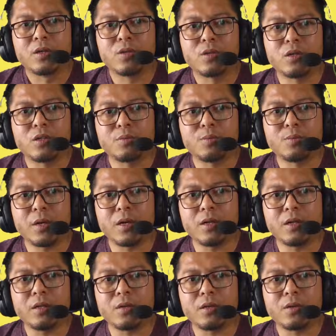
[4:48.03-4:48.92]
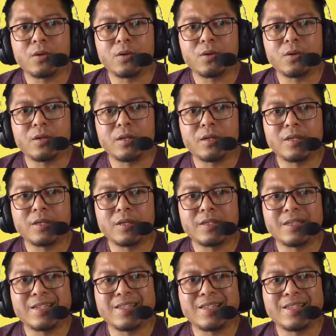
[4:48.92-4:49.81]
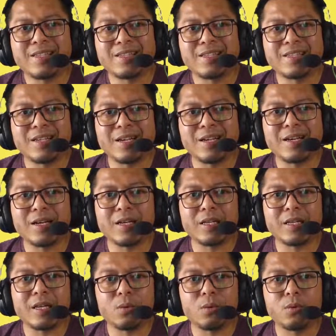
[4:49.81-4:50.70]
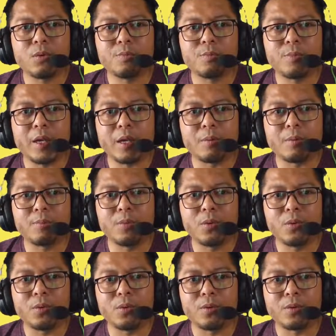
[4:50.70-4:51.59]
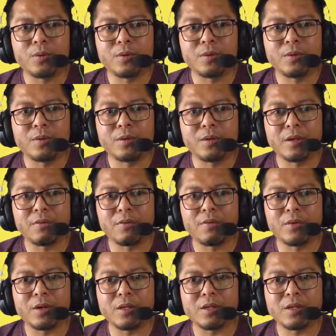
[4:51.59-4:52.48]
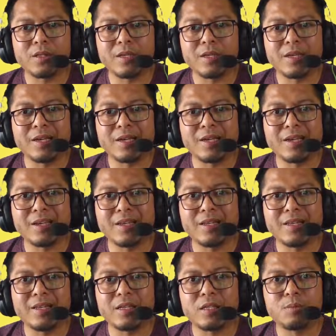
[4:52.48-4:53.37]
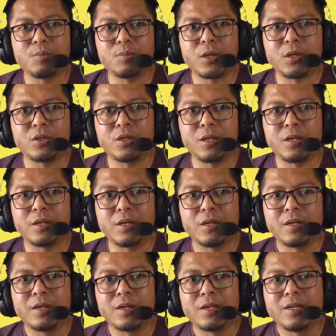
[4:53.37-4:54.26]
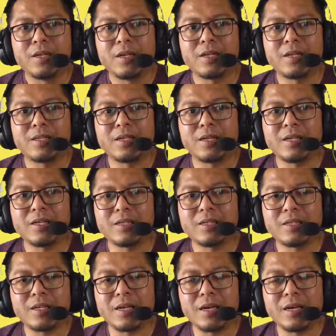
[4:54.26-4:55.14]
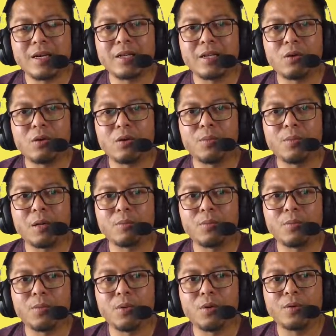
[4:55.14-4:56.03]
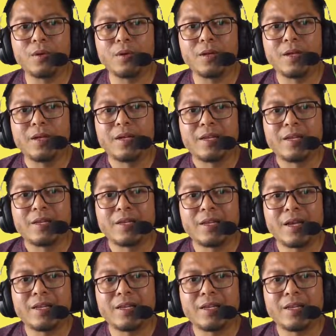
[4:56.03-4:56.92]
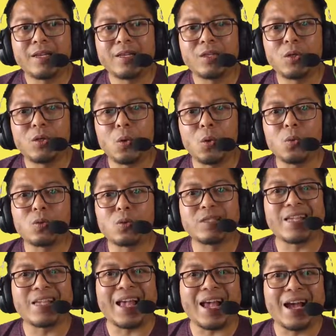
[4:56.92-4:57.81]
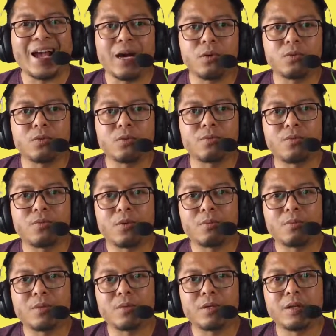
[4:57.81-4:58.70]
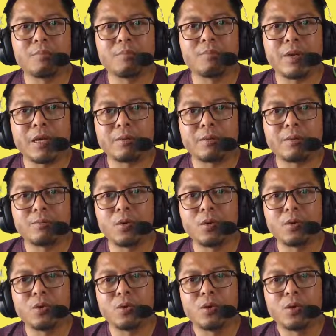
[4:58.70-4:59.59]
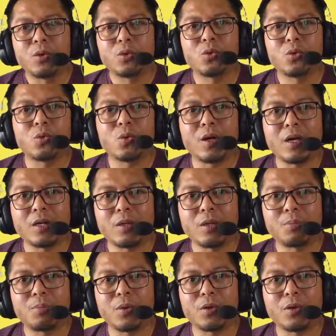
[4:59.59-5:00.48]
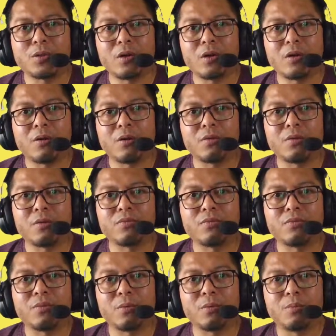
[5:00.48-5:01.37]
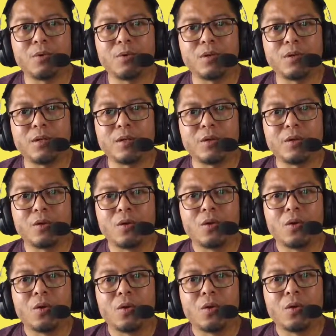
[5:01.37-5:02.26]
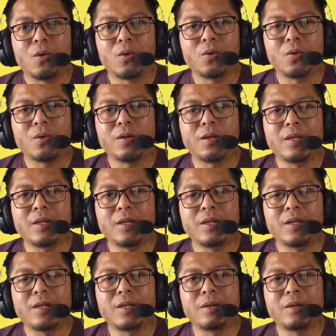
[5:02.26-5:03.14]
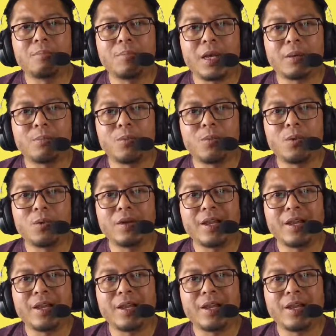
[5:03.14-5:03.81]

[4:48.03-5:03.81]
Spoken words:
spinal cord is inside our backbone. If you can see in this picture, it's inside our backbone. Then it goes out from the backbone to other parts of your body. Only the backbone,